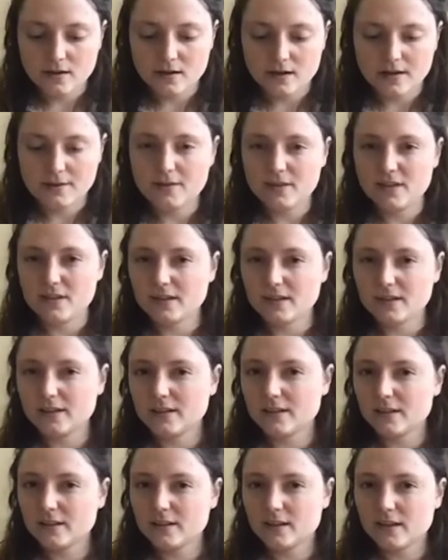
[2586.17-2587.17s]
I think
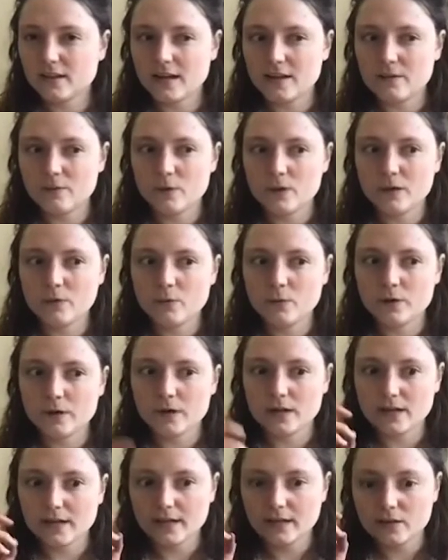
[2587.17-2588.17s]
I really
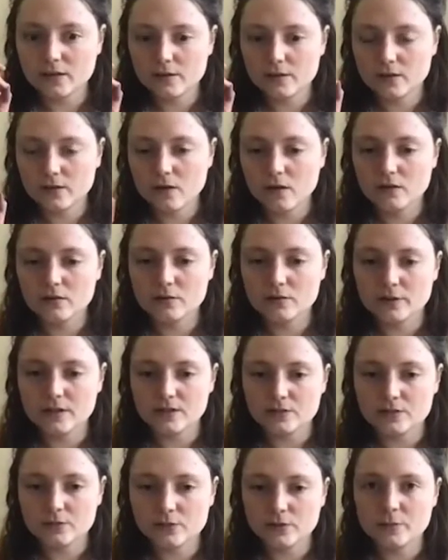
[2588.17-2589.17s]
work like a
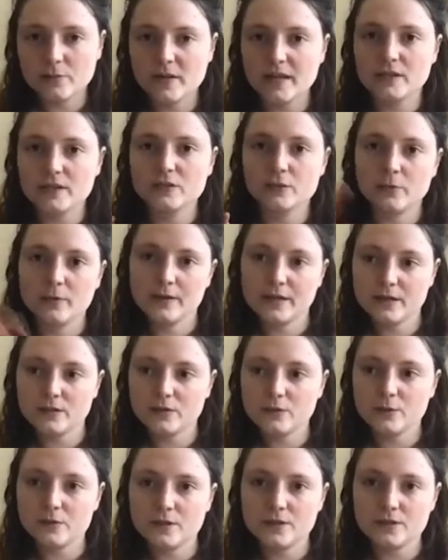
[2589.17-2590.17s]
colorist or a painter when I
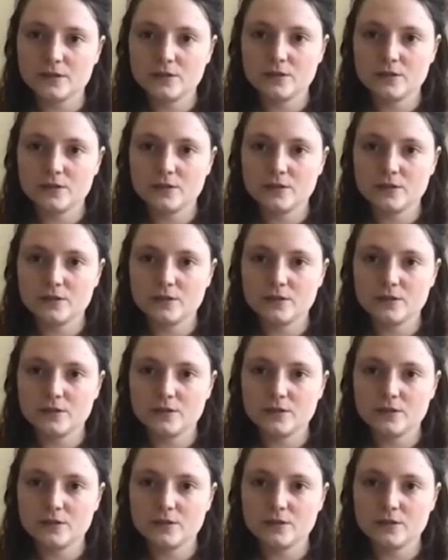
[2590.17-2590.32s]
do this.